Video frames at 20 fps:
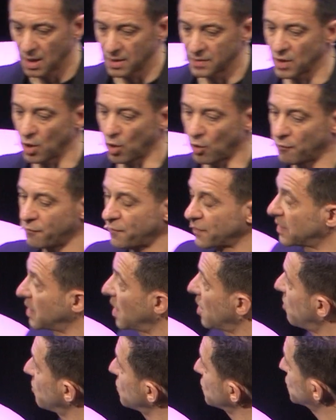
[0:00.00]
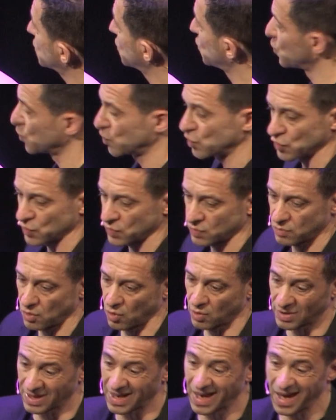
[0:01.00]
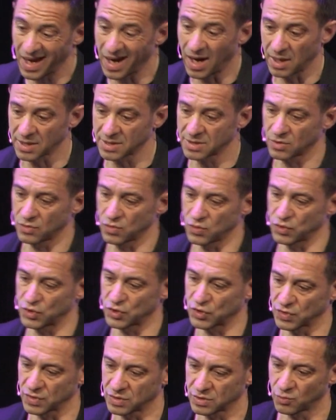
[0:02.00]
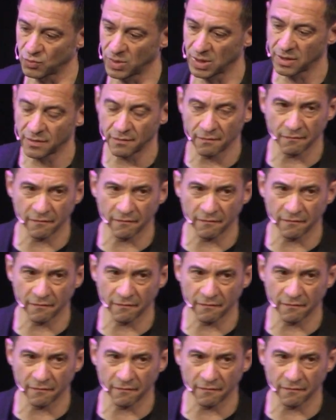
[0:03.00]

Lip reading: they offer their own solution or AI solutions with